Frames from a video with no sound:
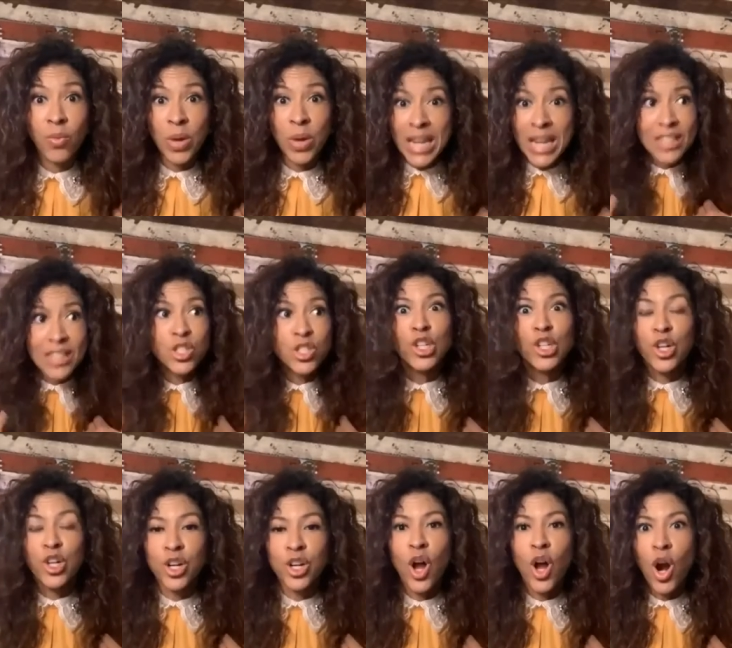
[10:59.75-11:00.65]
we need to
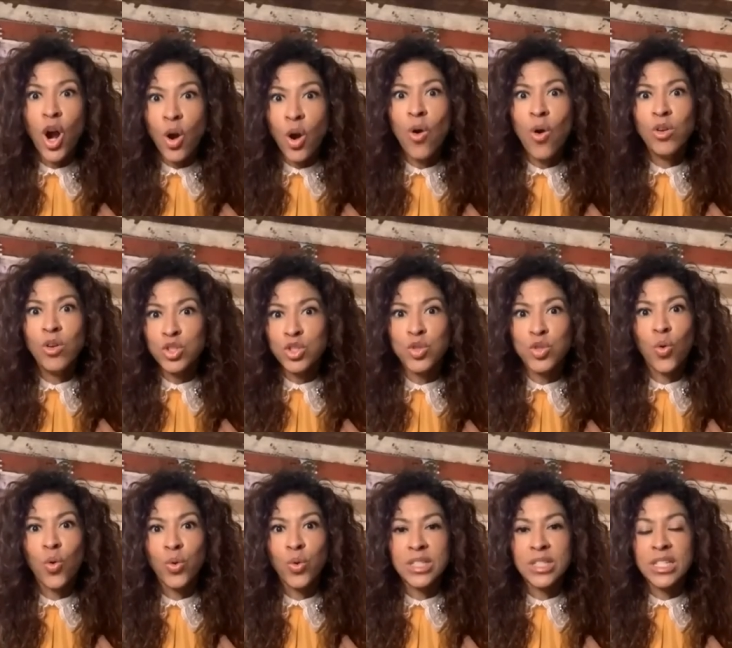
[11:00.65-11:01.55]
learn our own
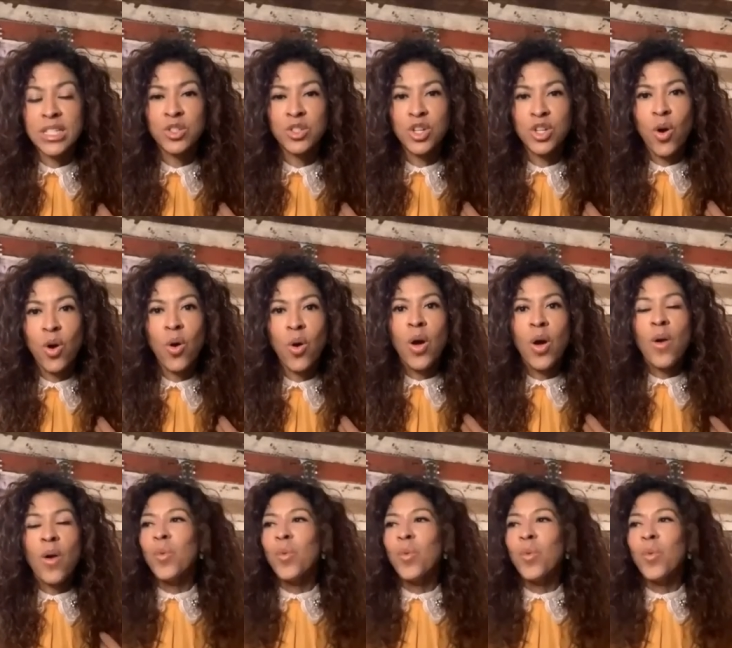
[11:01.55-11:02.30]
stories, because, you know,